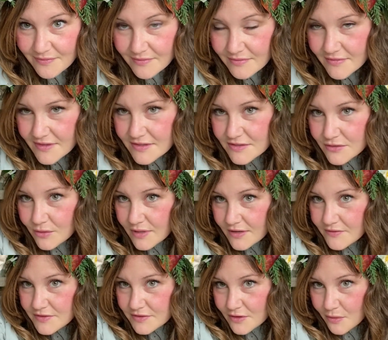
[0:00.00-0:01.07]
The story of
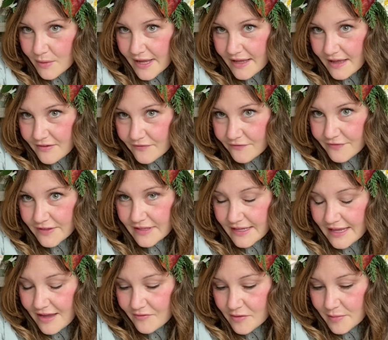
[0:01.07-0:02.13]
Snow White, I feel like
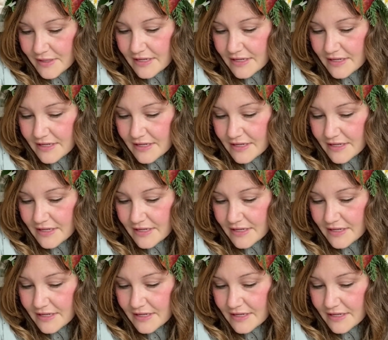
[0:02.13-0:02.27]
everybody